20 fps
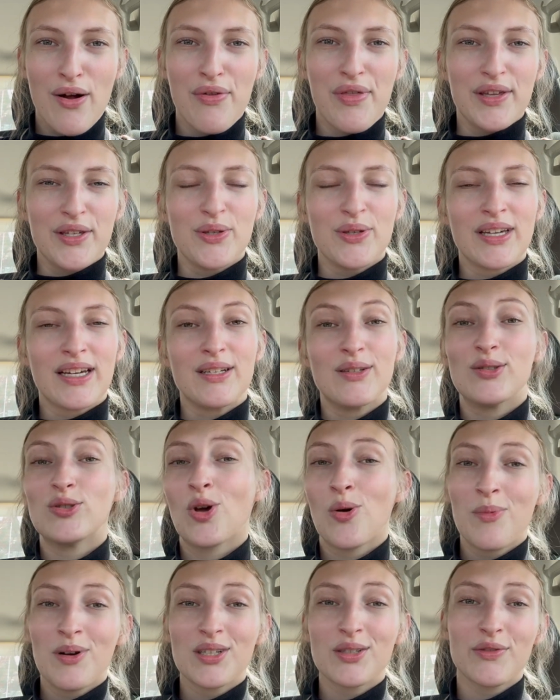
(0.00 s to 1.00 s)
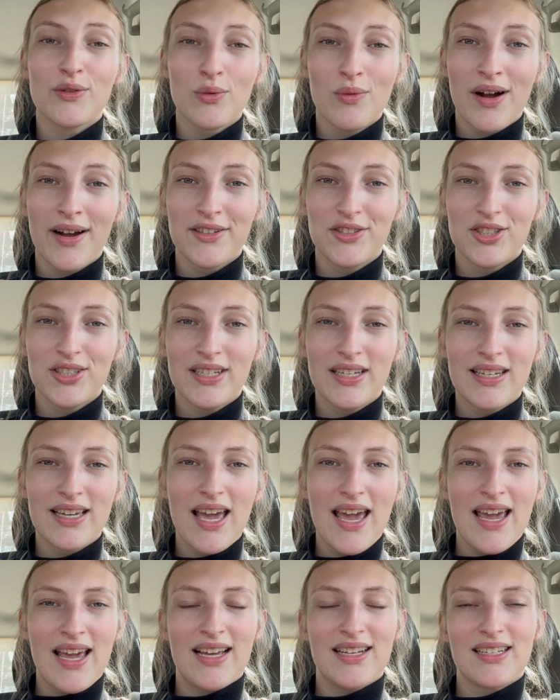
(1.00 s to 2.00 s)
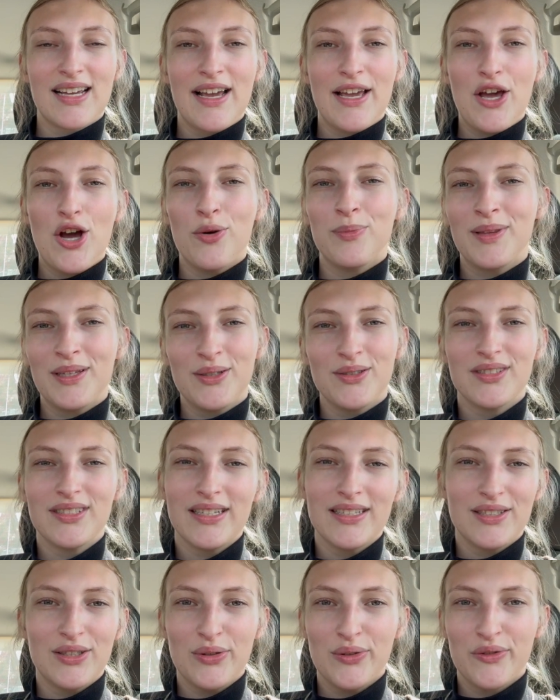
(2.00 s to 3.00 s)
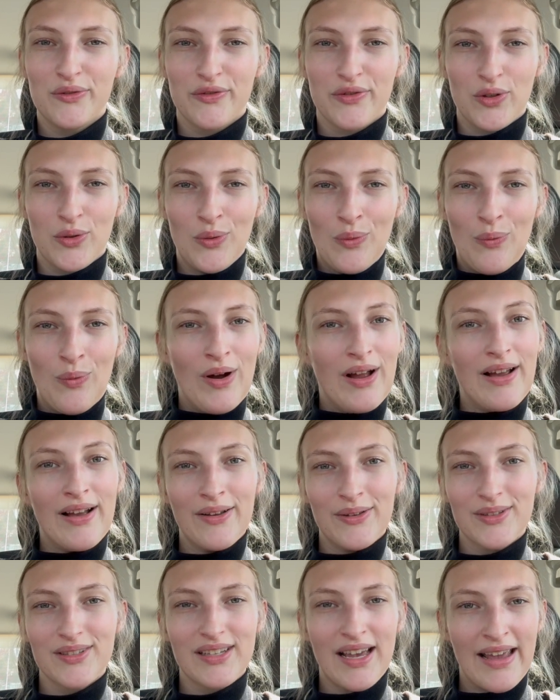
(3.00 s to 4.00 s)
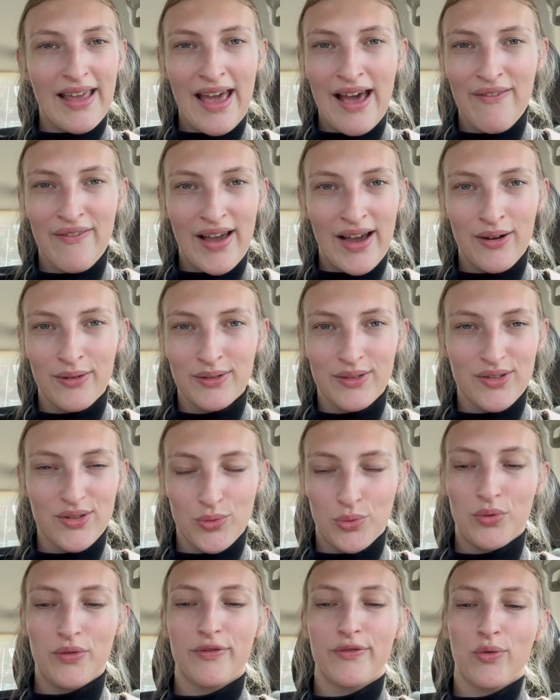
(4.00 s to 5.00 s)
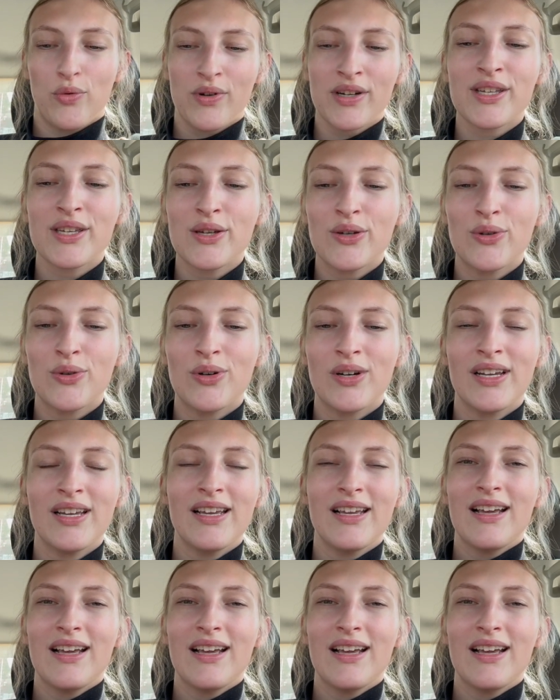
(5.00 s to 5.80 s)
Thank you guys so much for watching, and I hope that you stay tuned for what else I have out in store for you.